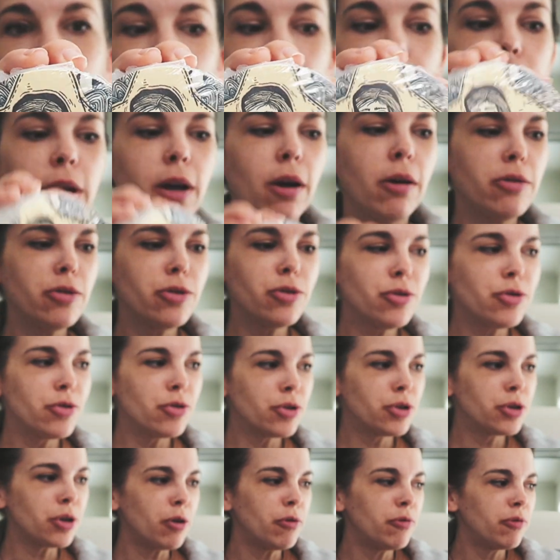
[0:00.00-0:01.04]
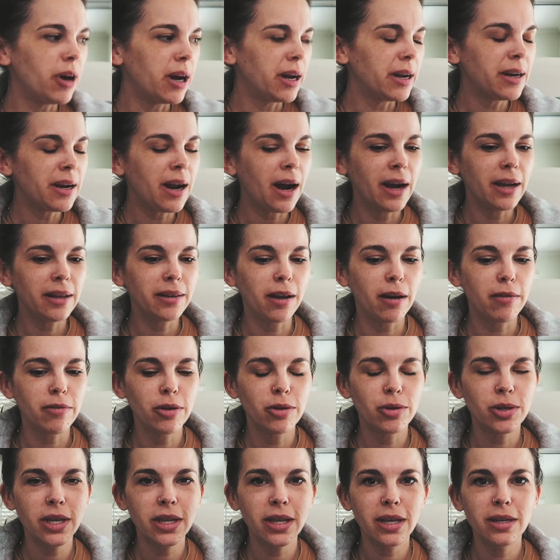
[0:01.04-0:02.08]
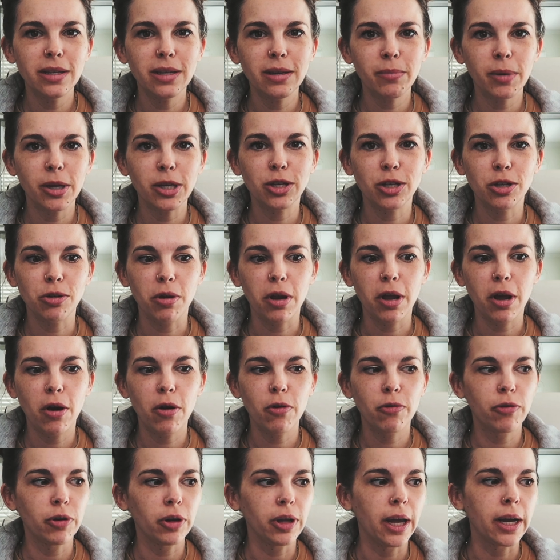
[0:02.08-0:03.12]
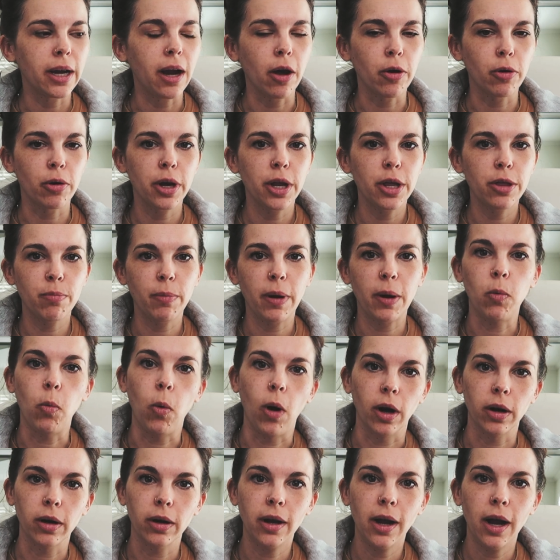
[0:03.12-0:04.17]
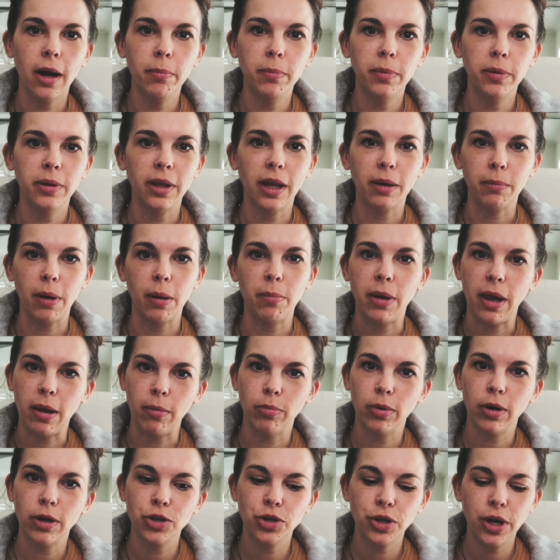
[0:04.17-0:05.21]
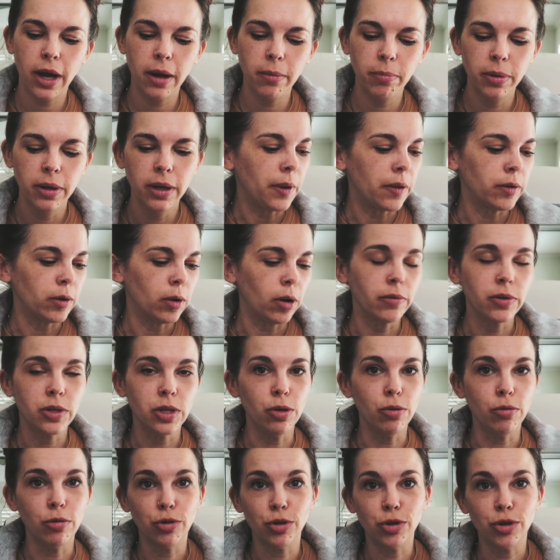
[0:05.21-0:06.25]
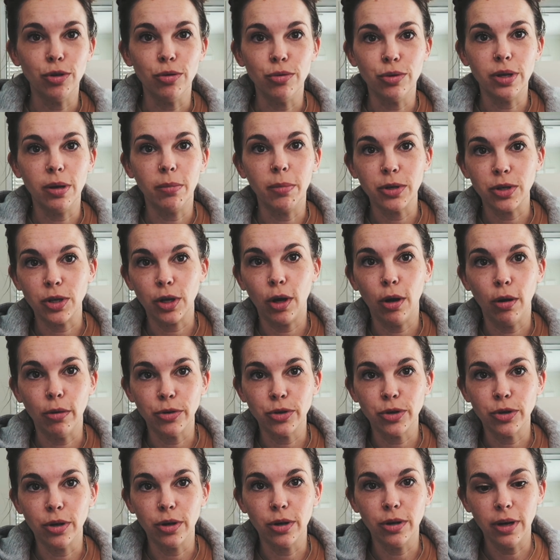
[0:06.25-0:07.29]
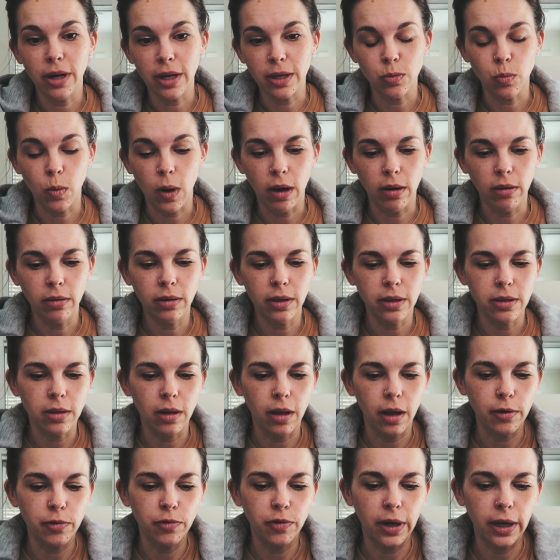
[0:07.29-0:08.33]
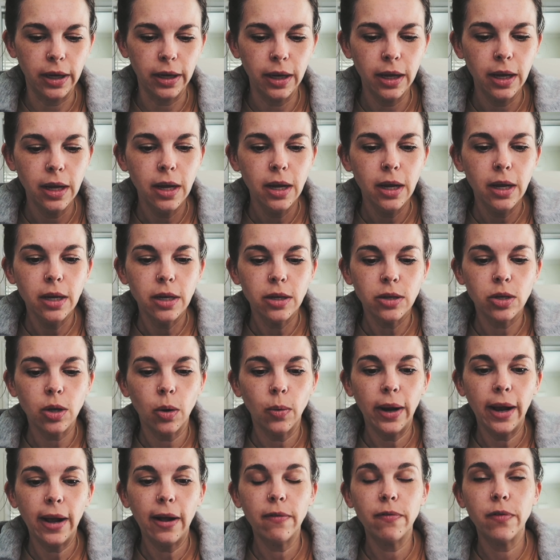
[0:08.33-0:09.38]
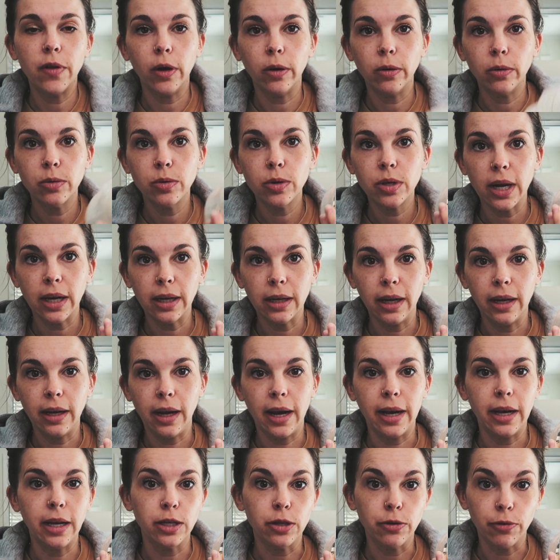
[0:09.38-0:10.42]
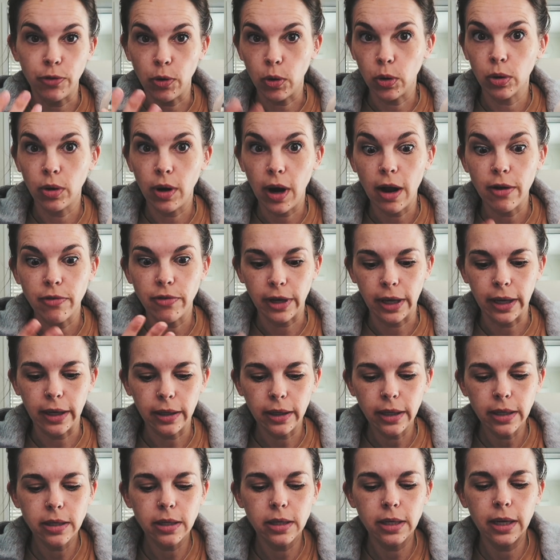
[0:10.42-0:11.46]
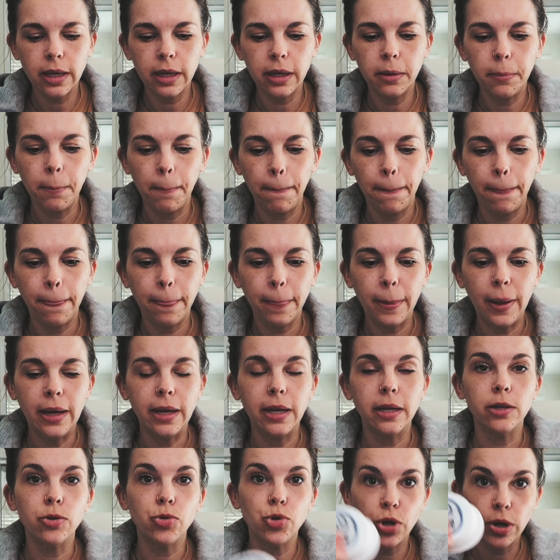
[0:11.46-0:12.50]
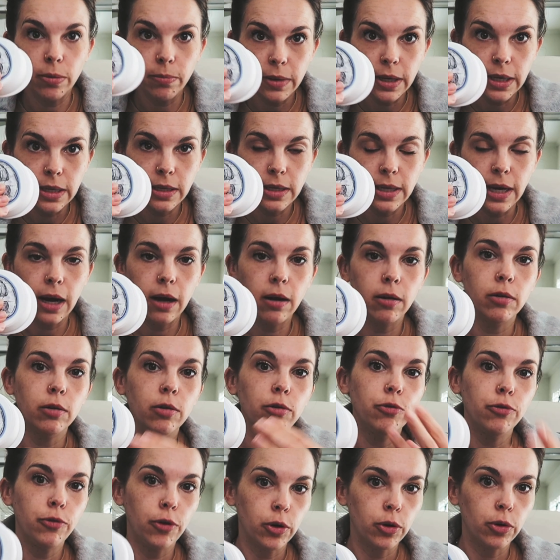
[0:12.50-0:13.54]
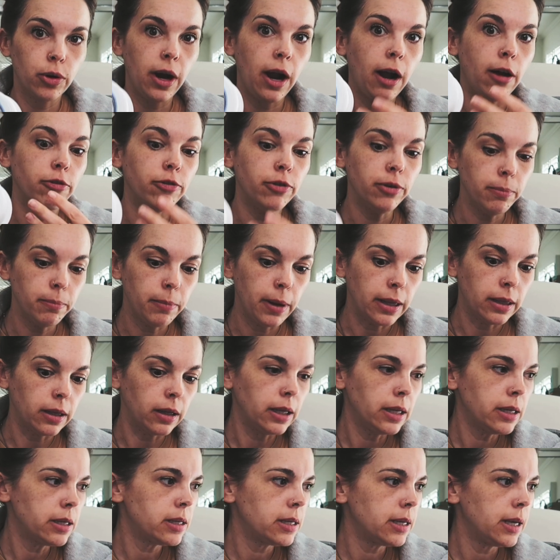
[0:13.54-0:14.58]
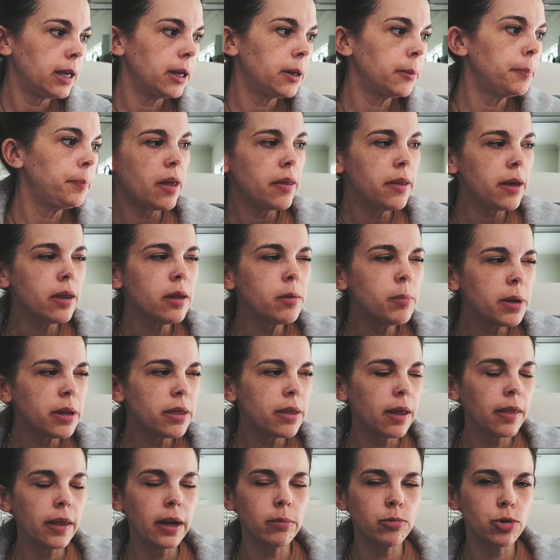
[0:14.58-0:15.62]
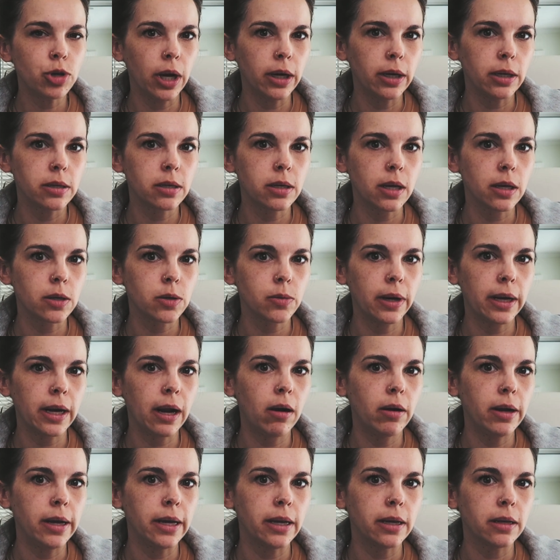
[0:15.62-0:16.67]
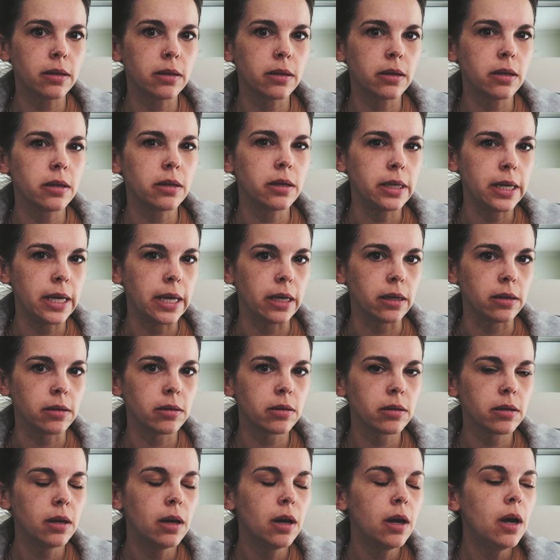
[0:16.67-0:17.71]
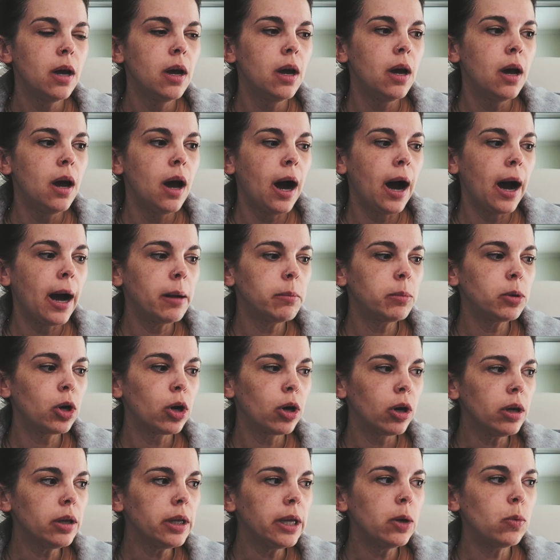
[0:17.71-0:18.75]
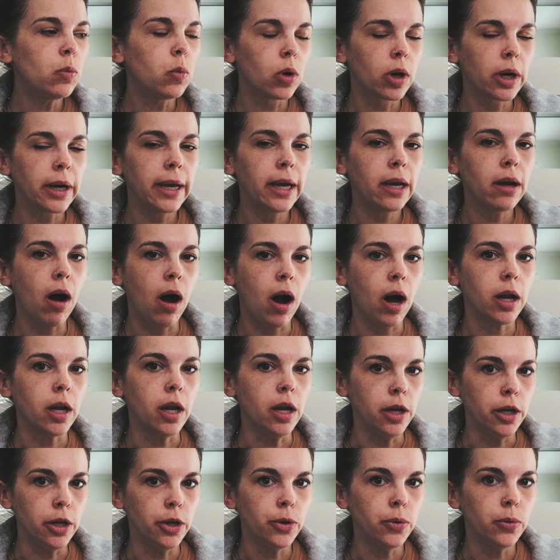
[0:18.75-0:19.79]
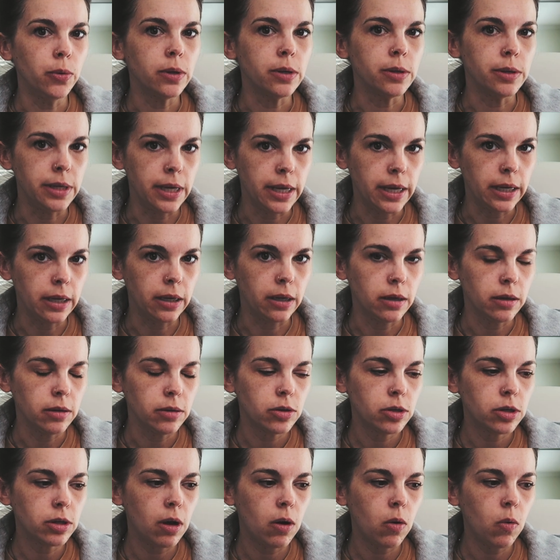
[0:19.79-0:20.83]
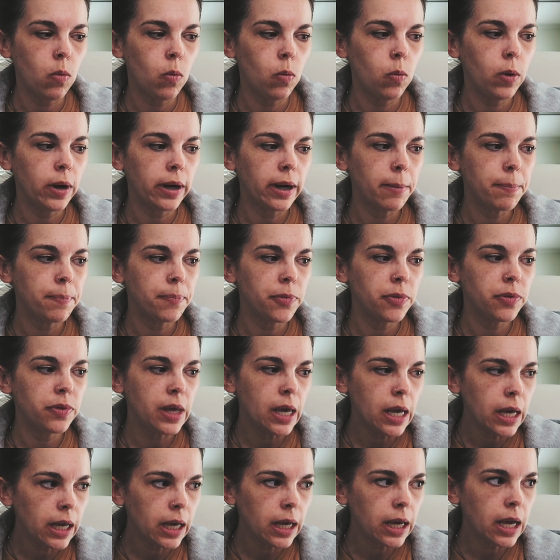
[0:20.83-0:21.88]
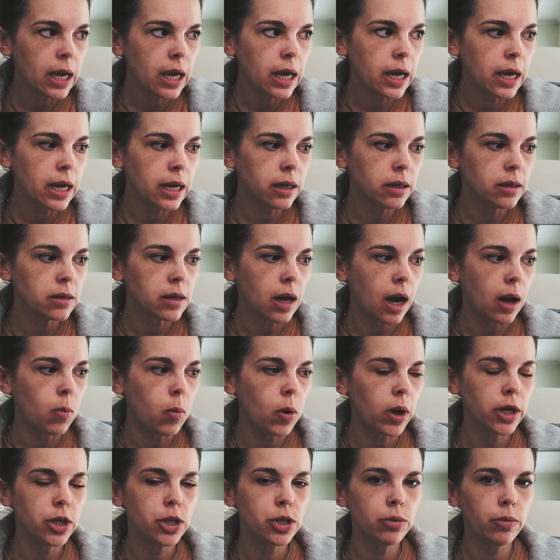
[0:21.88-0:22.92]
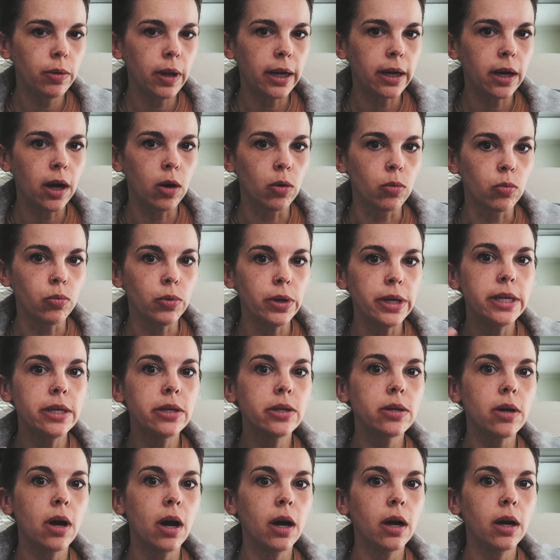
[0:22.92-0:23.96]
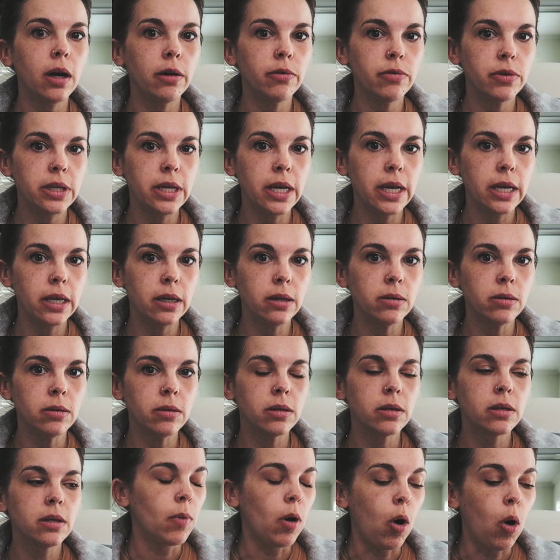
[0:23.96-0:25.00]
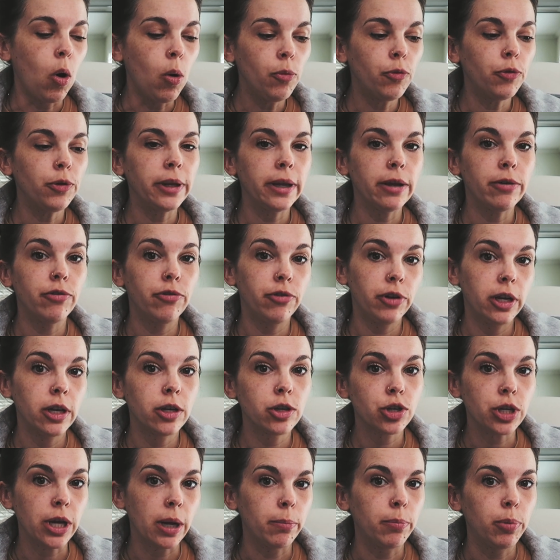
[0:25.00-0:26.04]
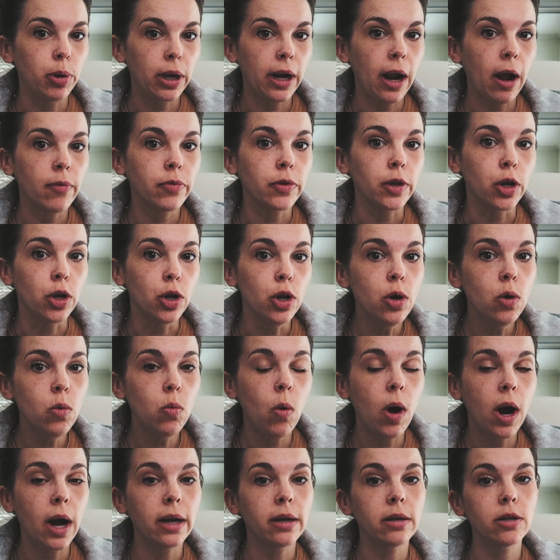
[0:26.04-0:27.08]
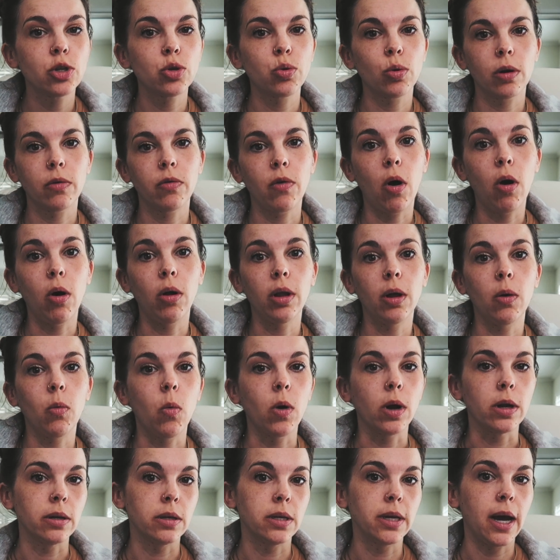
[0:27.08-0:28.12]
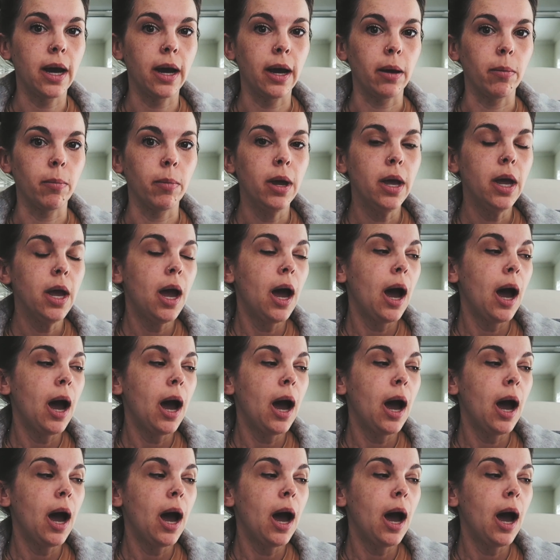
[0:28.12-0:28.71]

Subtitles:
But the coasters are so fun. I love using these in my studio for like underneath my water cup, like my paintbrush cup. And then obviously you can just use them as a coaster as well. It's a lot of fun. So I have those. I need to photograph and get listed. I need to trim these down, photograph, make the listing. Then the other big thing that I'm trying to assess right now is zines. I'm currently working on a new zine. So what I'm thinking is I want to do like a restock of zines, hopefully finish and put out the new one sort of all at one time.